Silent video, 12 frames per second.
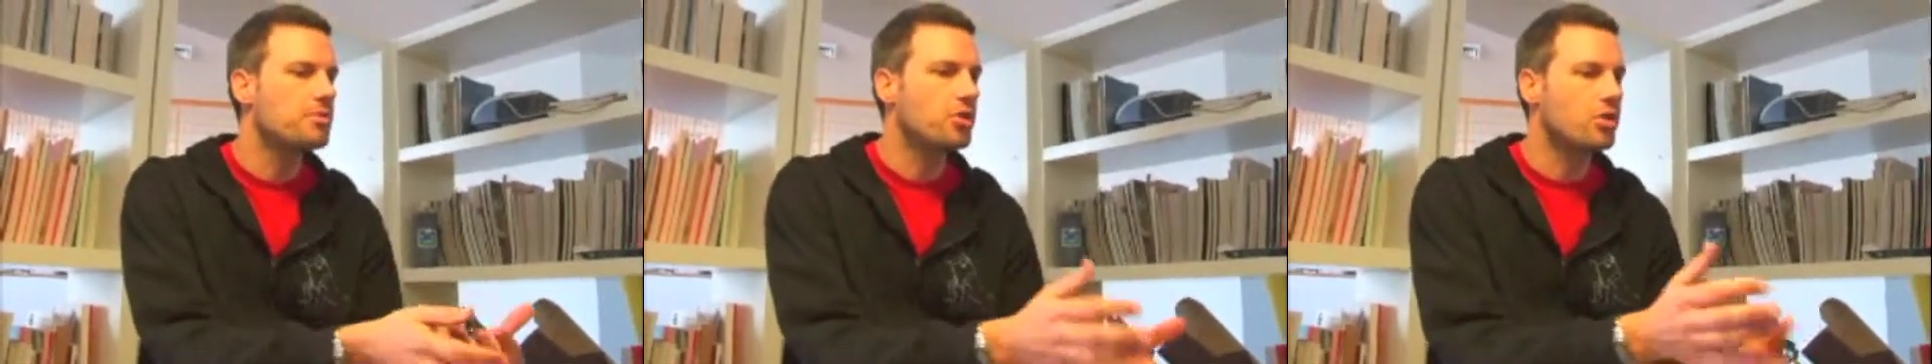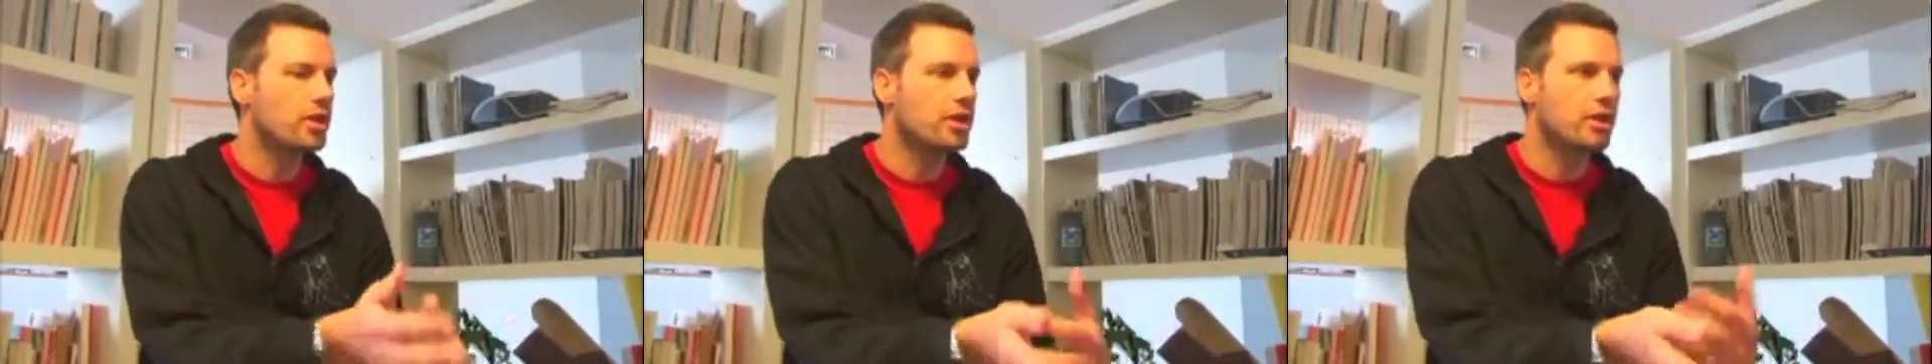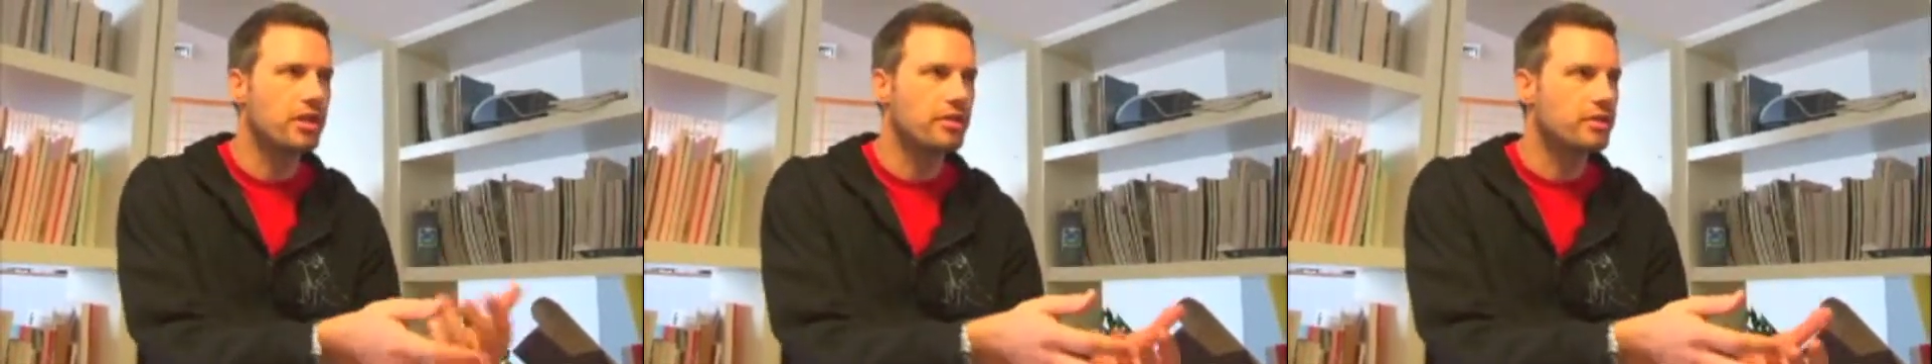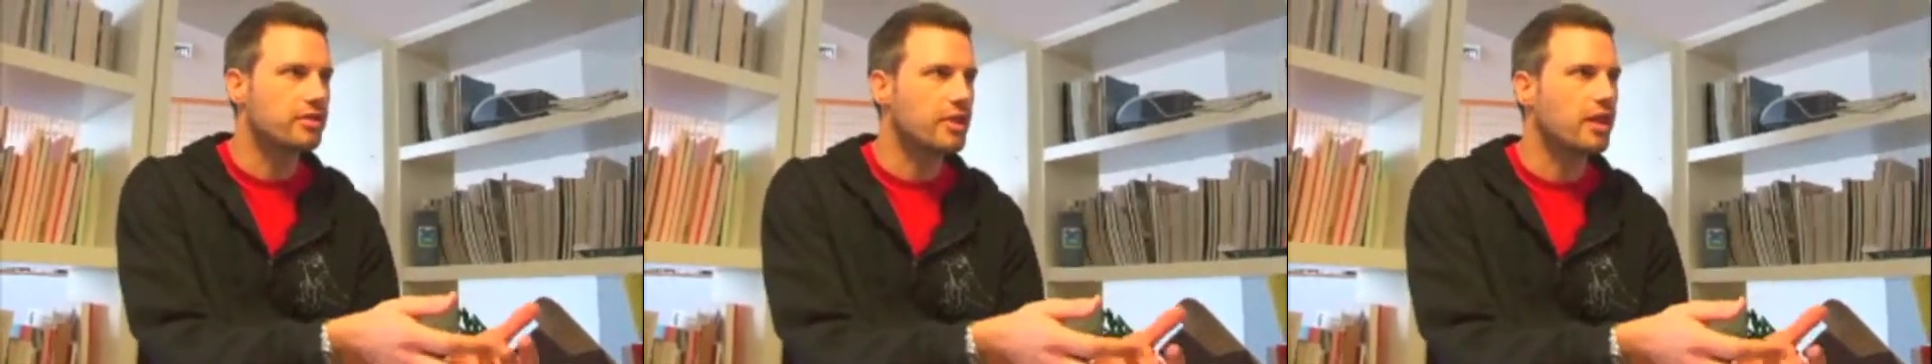join in
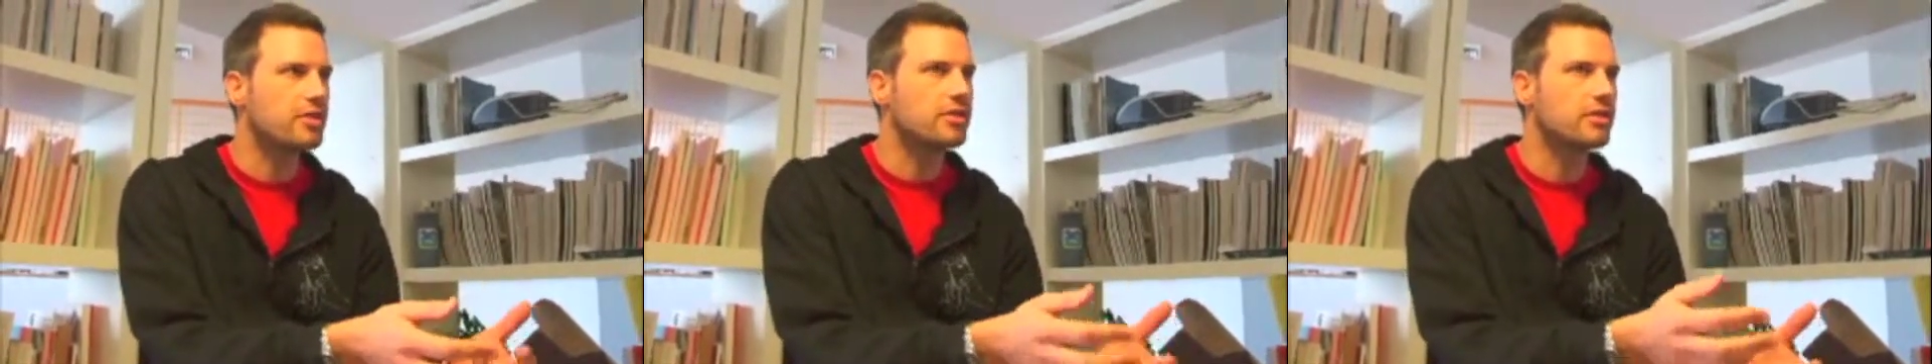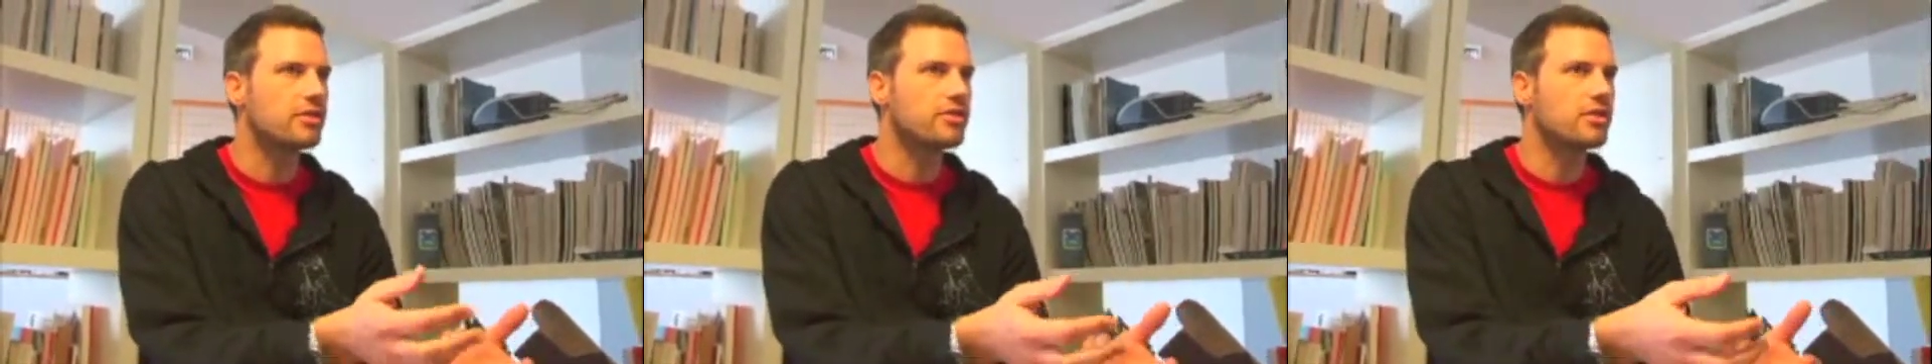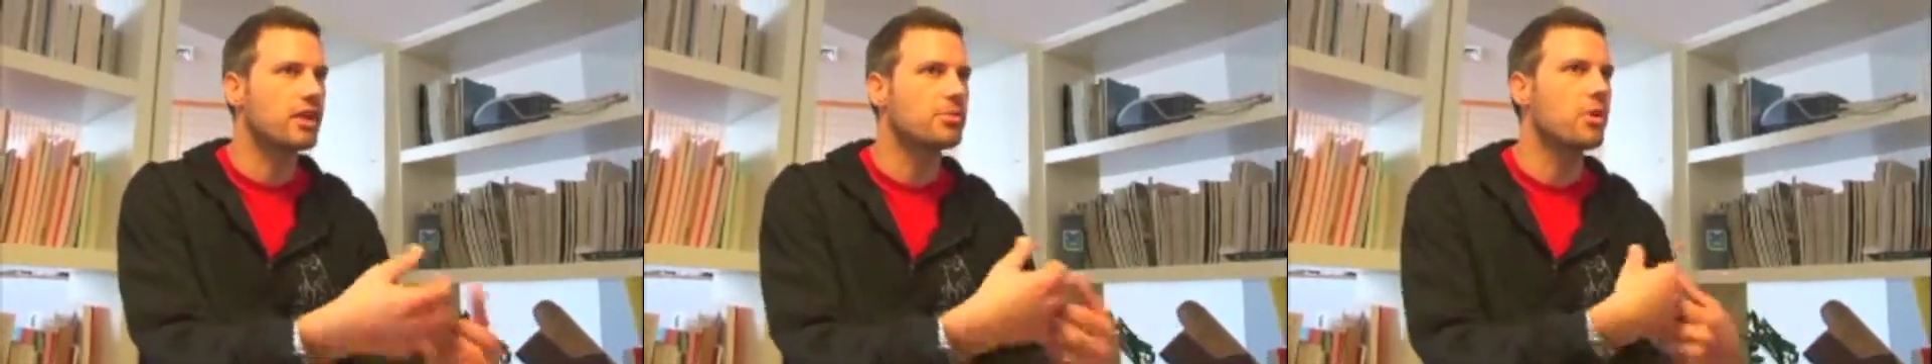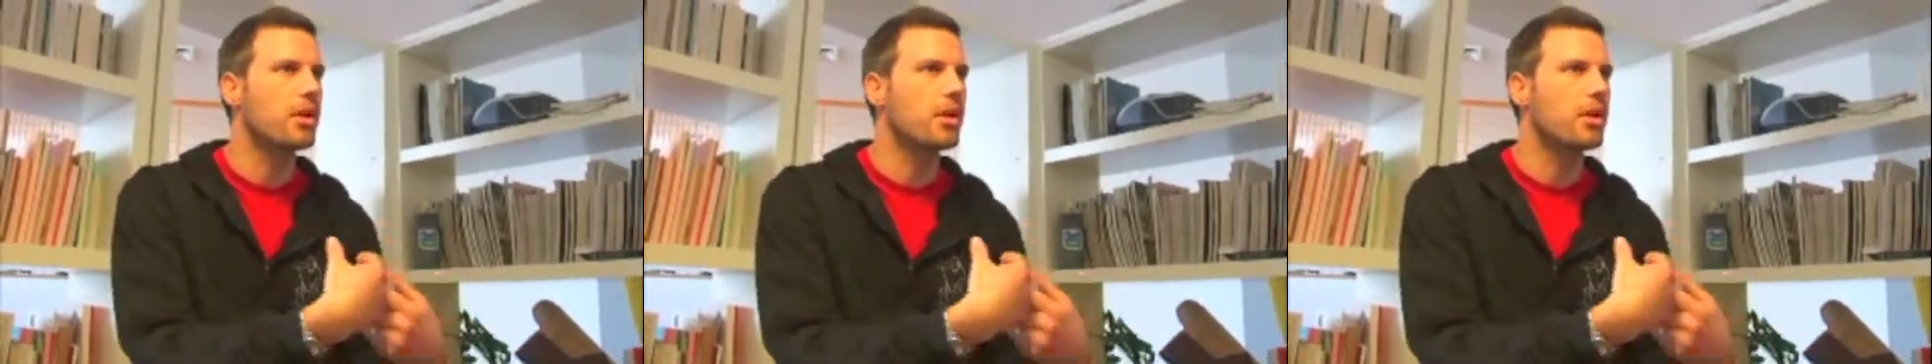these discussions, like